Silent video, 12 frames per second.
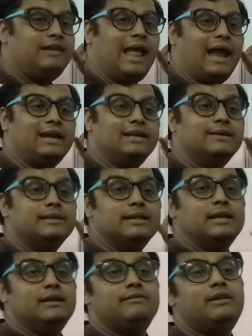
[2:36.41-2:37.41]
land.
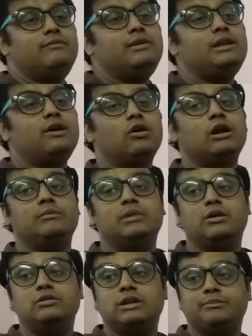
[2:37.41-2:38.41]
When we talk
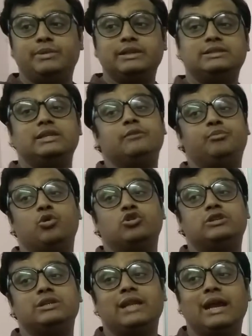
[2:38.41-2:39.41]
about a basic
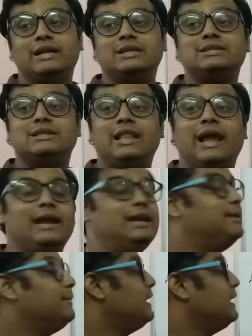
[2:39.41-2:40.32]
portion, that is land.